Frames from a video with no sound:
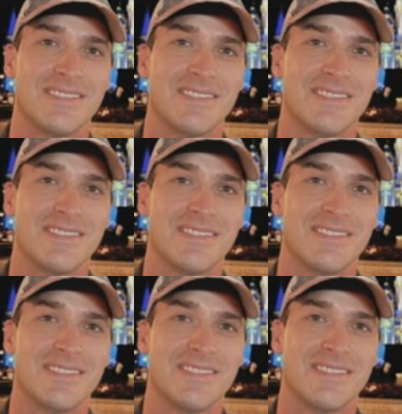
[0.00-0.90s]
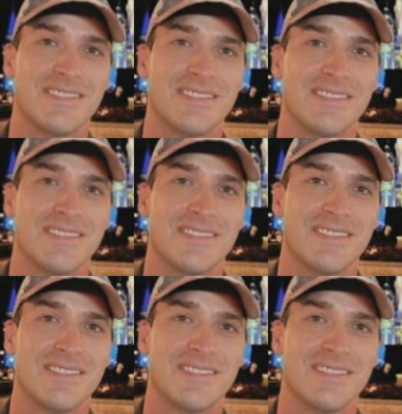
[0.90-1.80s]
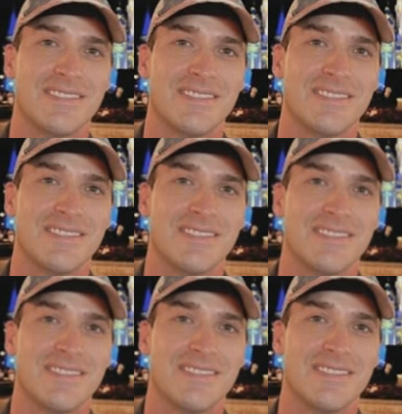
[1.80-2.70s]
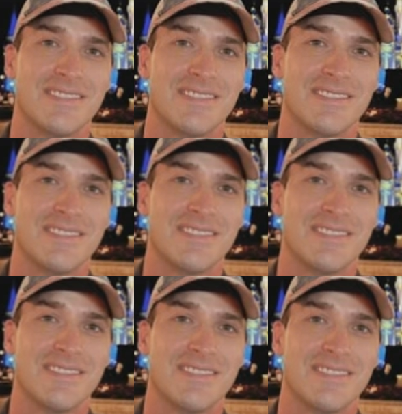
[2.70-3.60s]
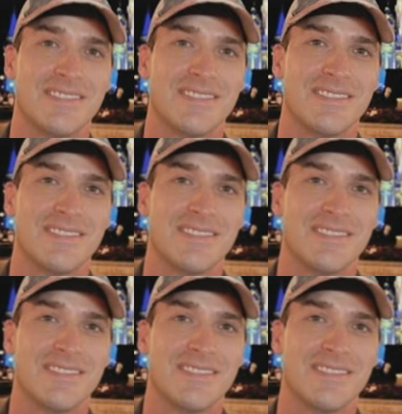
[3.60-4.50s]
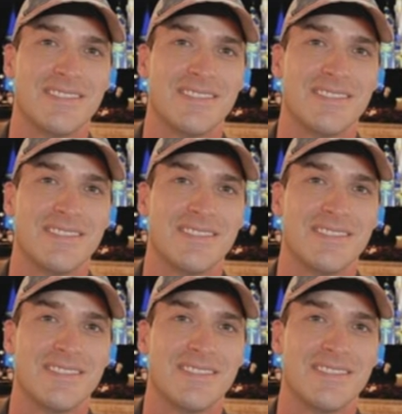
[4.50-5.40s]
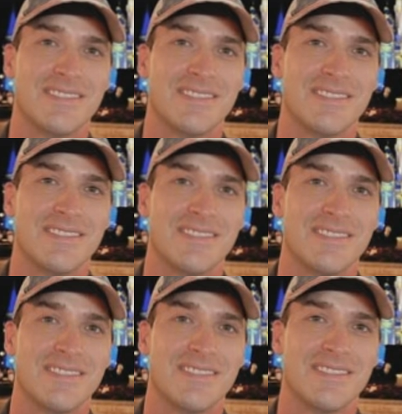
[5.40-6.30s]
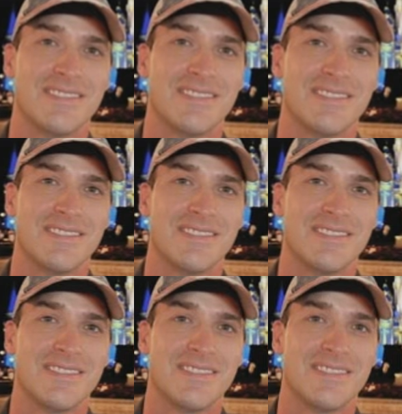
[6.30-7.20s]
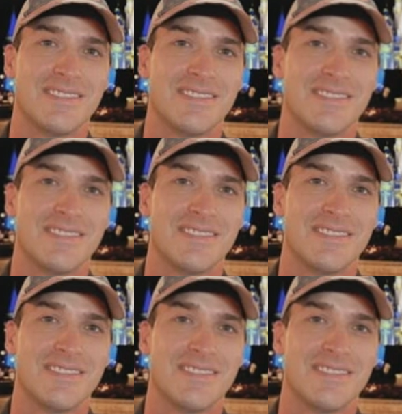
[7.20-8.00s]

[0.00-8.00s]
The person shown says nothing.